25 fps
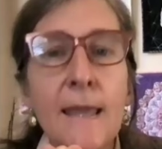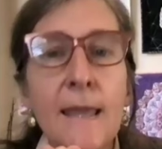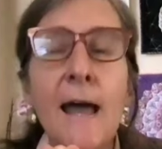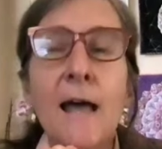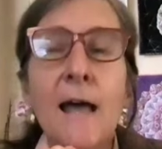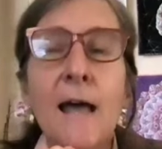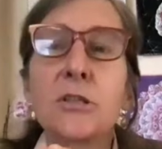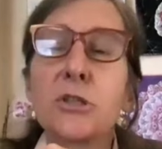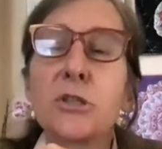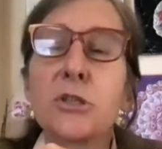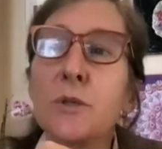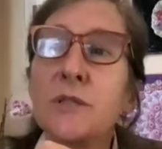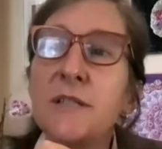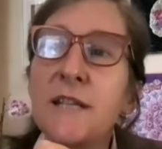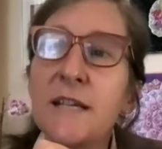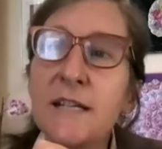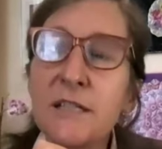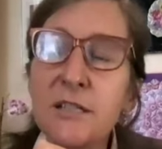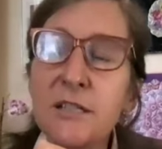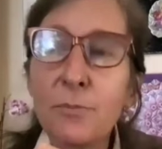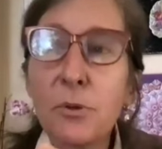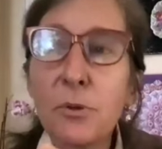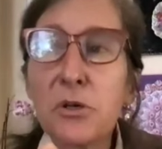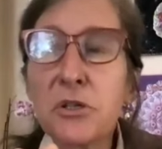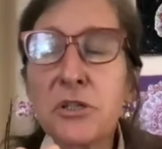yeah, so
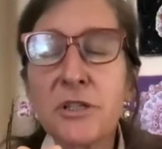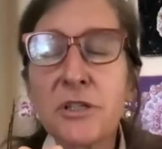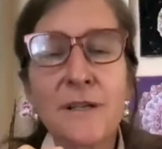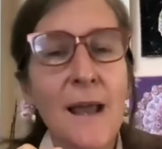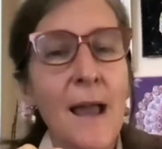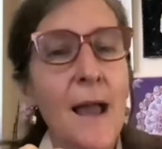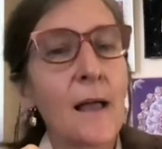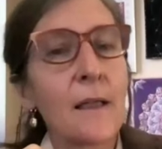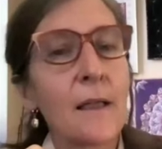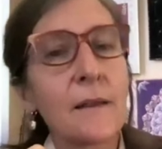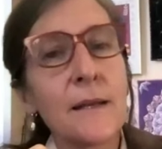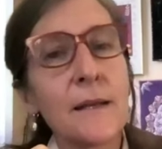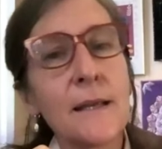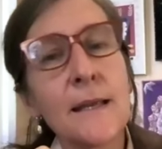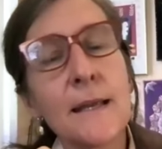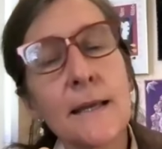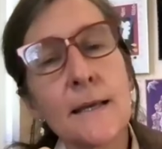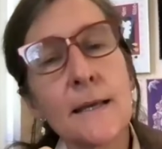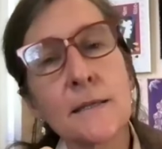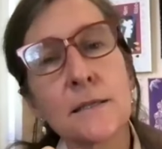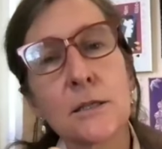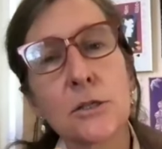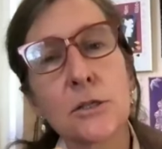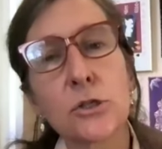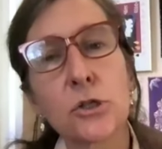addictive personality
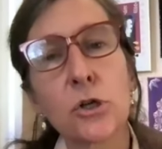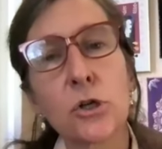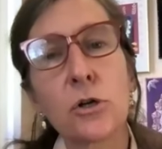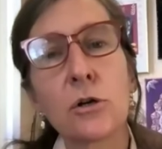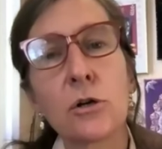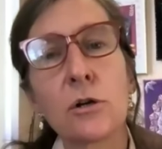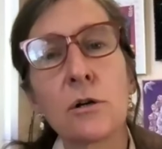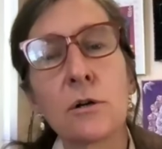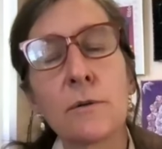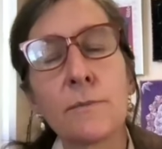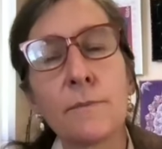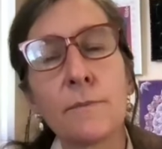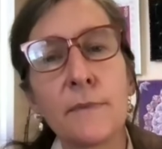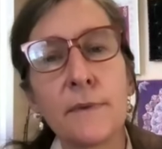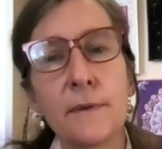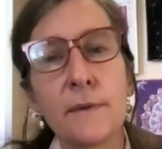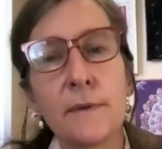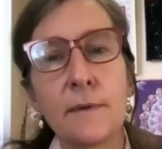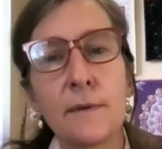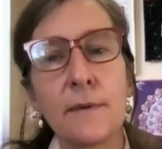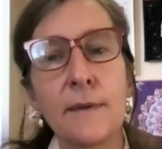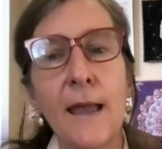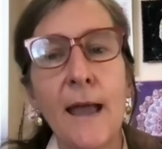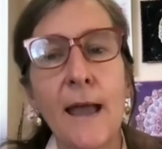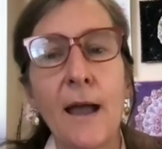is a term
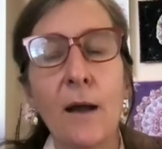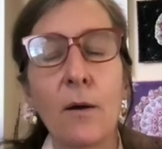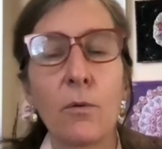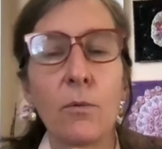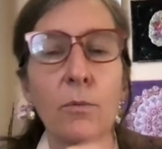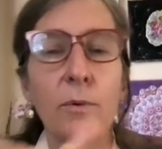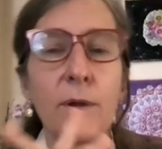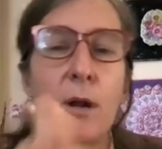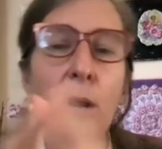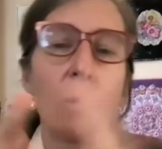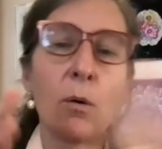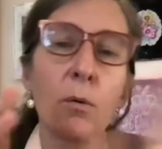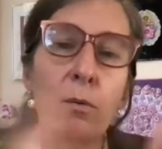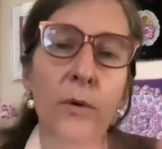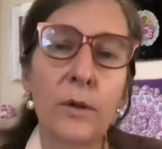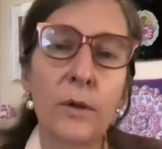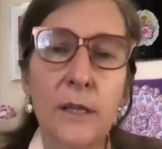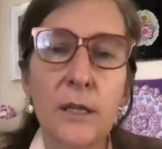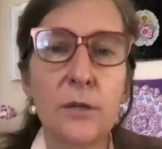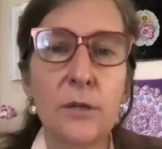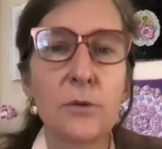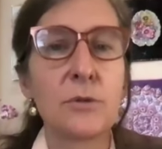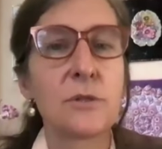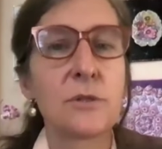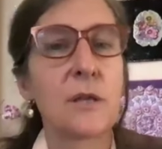that we don't
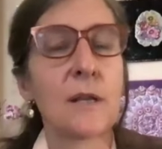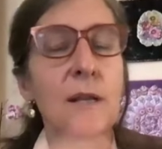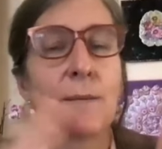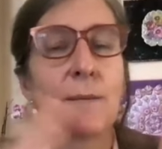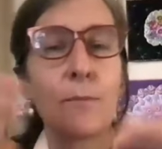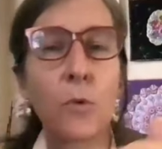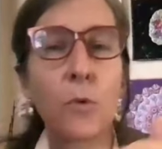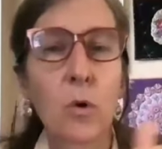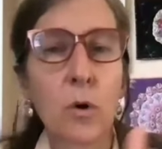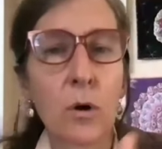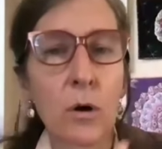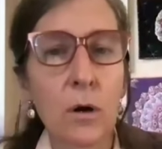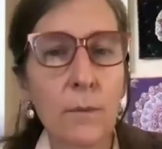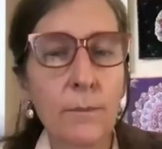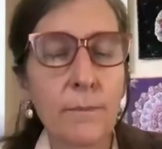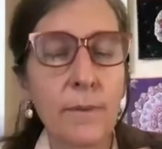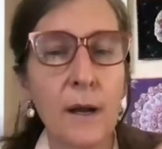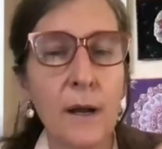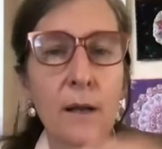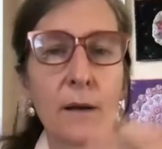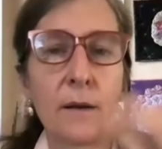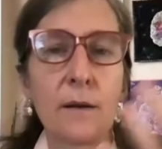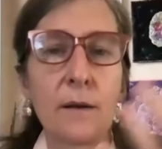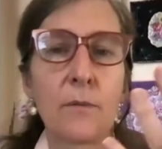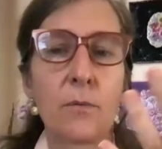really use anymore,
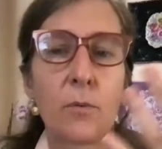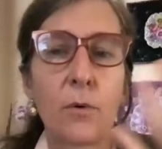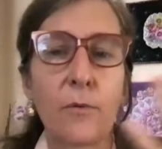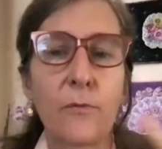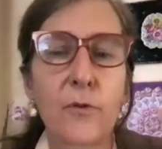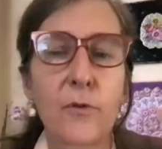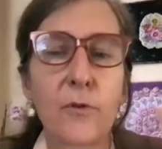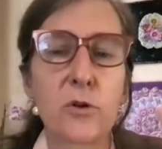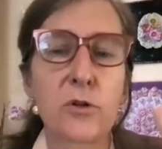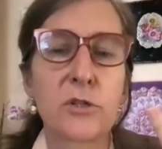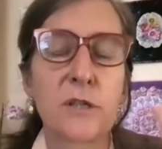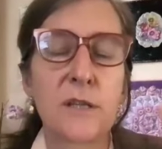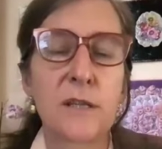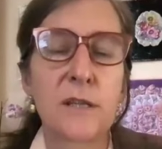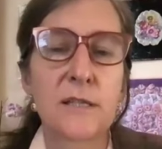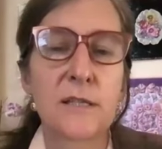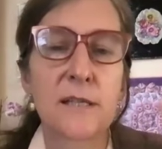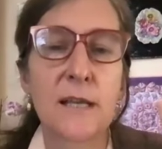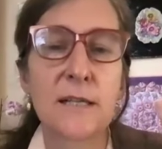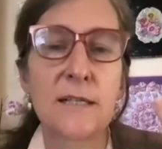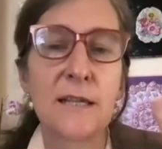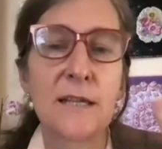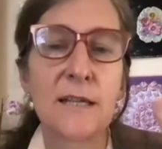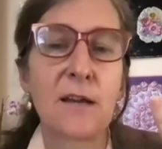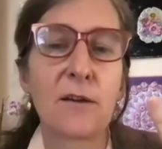but refers to this
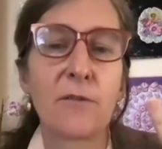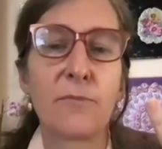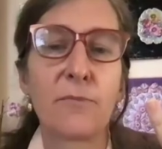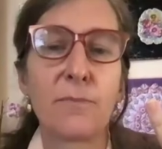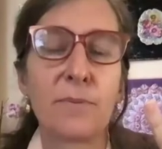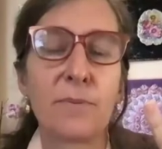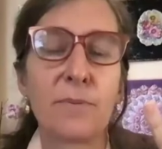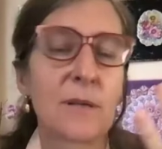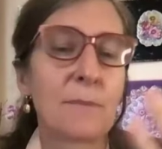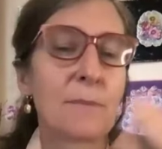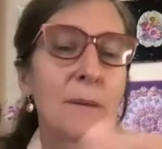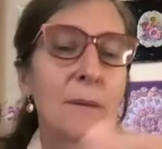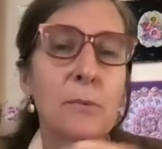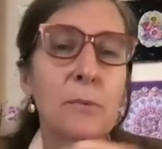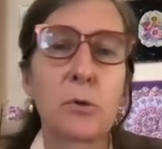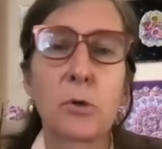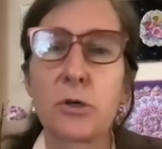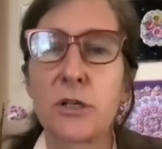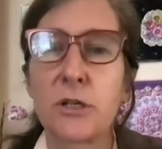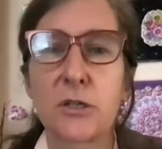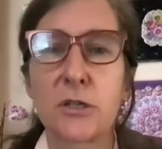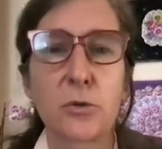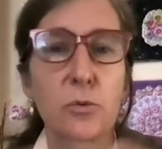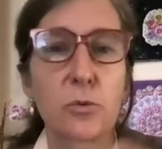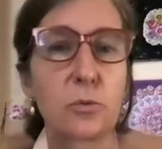idea of some people who
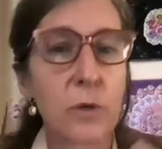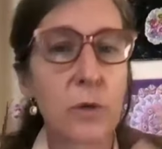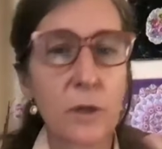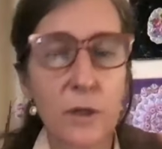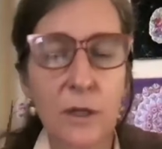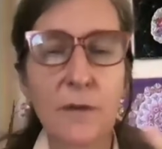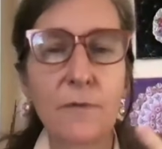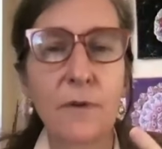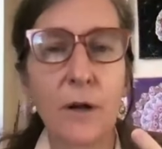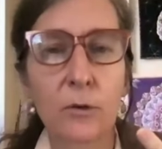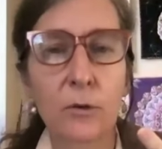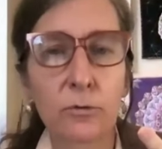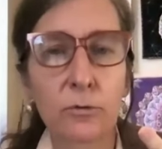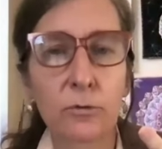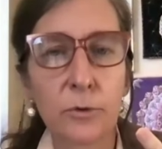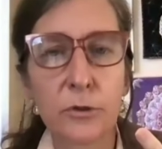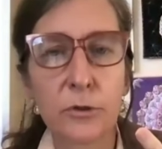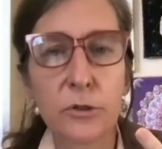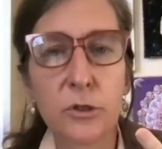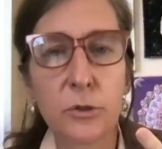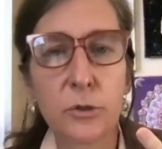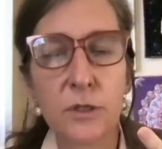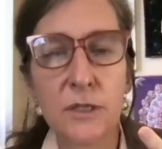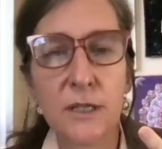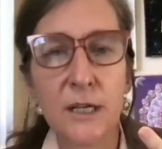are just really
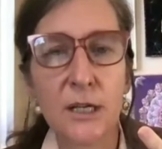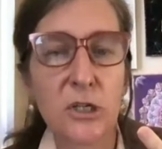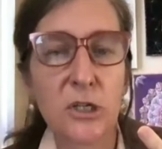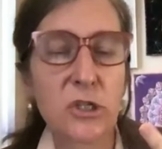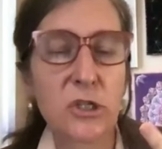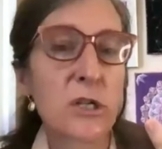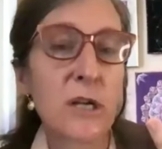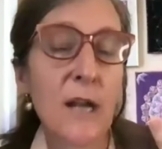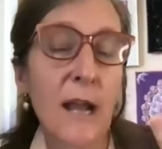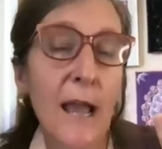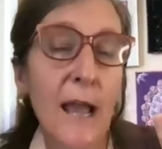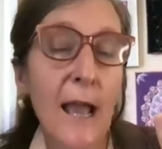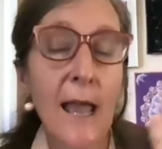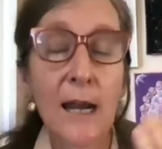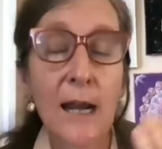vulnerable to addiction.